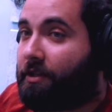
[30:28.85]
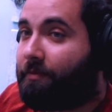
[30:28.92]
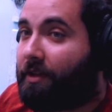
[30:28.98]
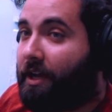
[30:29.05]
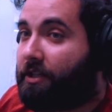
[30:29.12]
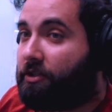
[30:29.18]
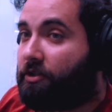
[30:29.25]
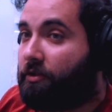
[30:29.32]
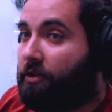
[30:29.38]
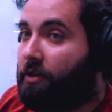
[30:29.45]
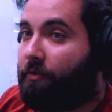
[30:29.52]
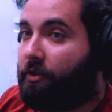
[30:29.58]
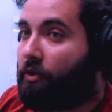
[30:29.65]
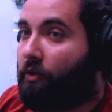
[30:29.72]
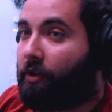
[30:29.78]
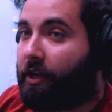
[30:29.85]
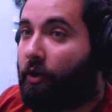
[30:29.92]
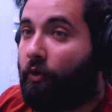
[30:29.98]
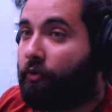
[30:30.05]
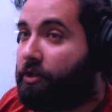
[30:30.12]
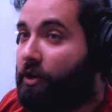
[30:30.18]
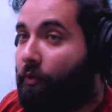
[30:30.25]
Sometimes he would go, like,
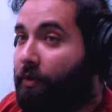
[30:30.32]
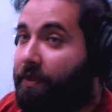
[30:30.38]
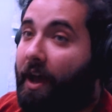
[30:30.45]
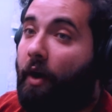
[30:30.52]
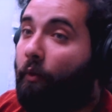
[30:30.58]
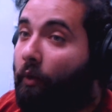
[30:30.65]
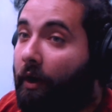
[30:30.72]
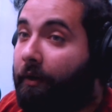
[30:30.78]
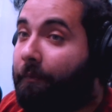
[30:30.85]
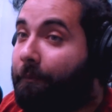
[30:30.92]
a whole year without one.